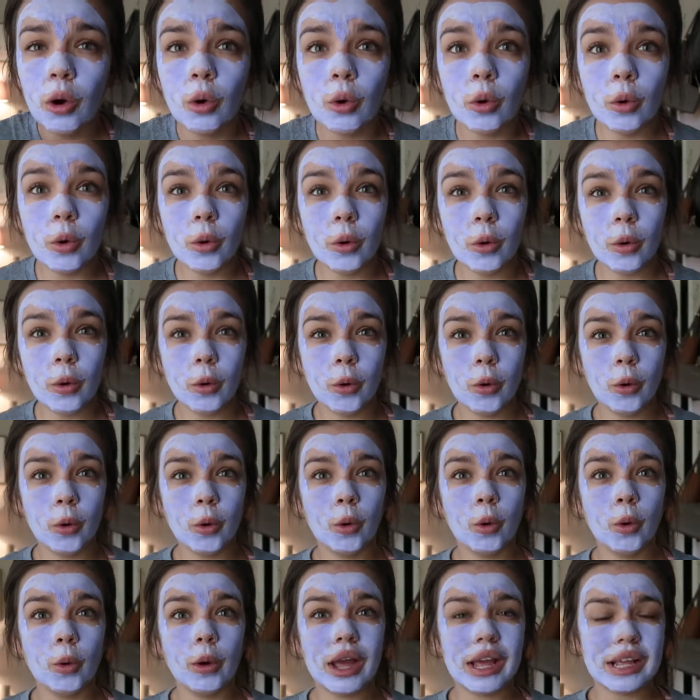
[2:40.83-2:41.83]
Whoo!
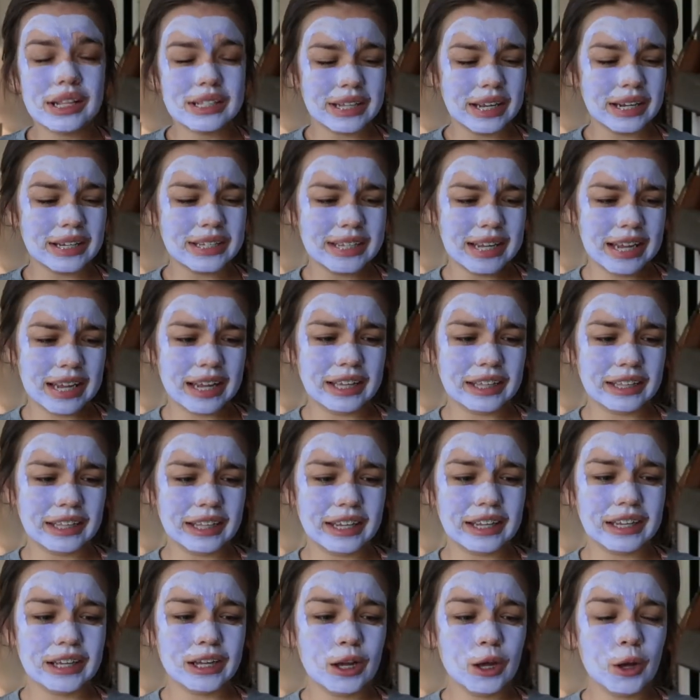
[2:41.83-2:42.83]
It's like
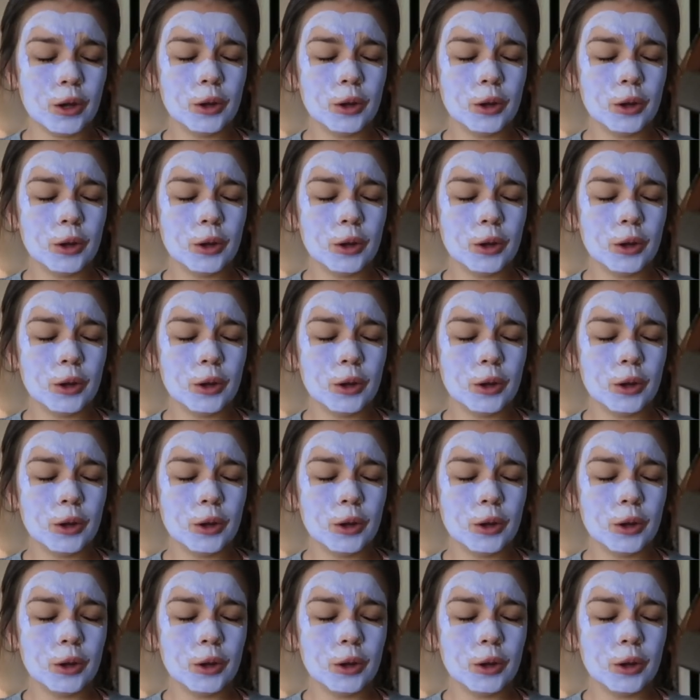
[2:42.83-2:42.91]
tingling.